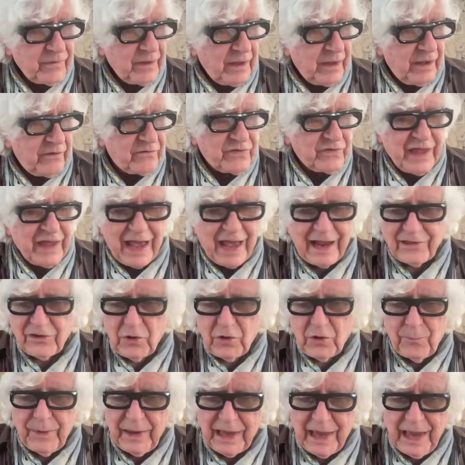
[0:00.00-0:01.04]
is that you
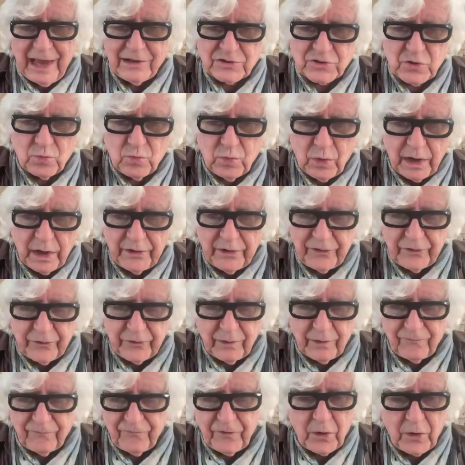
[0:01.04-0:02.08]
begin to wonder
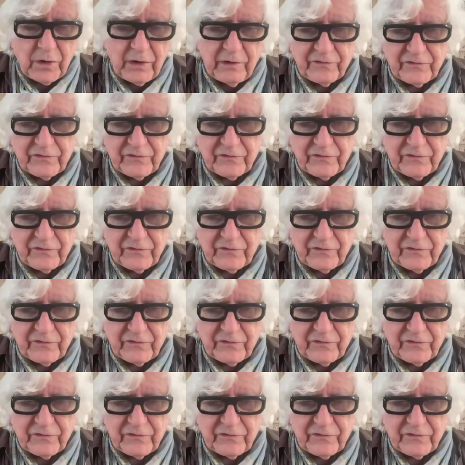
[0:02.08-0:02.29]
if you're